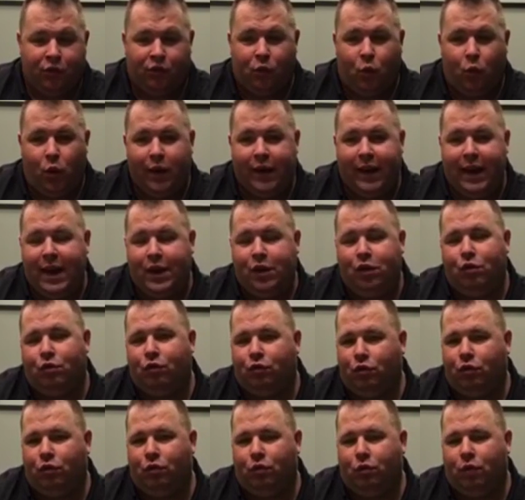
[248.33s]
So what can
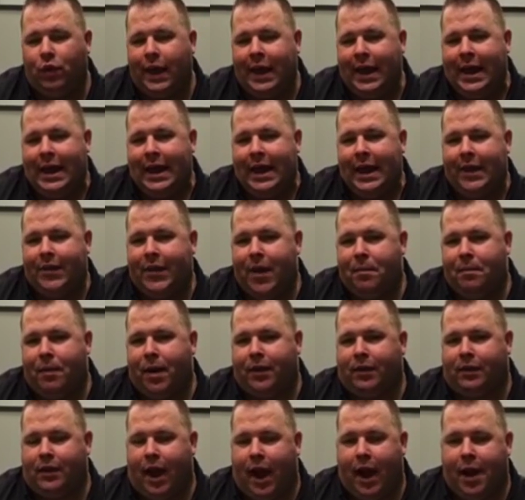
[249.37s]
you do in that
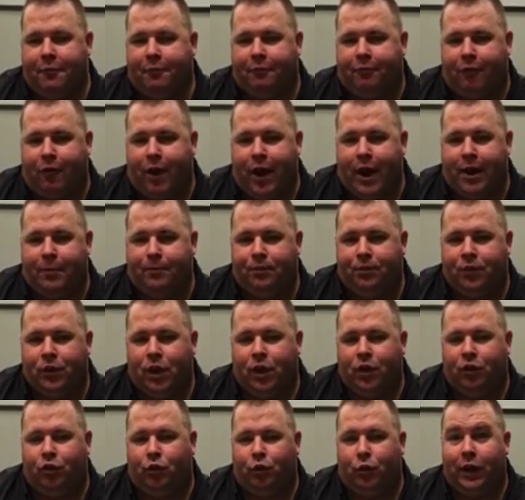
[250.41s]
month time frame
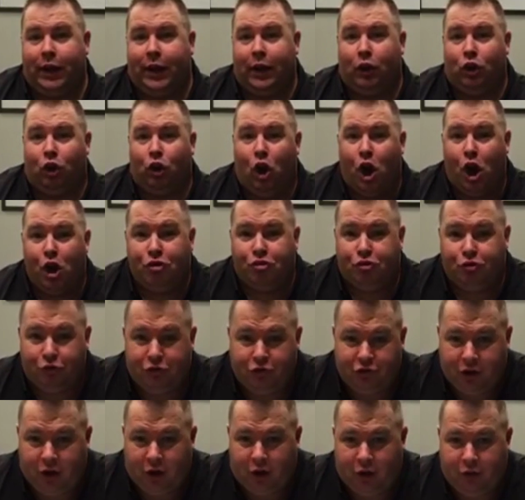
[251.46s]
to really launch
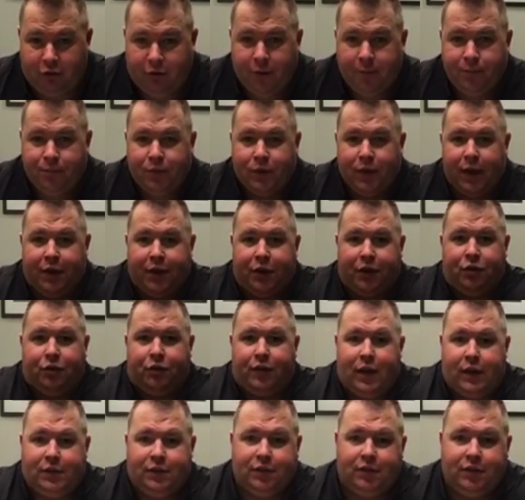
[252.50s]
yourself into
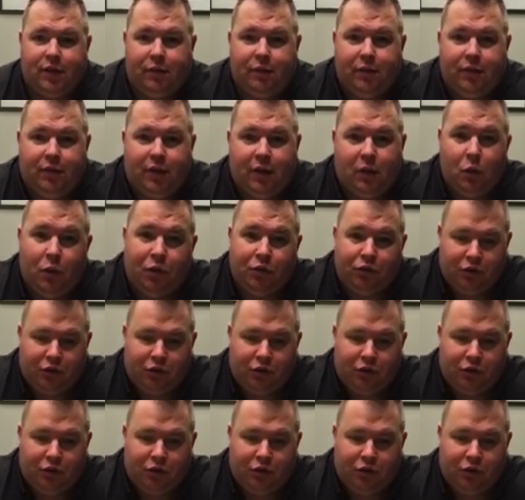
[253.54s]
2017?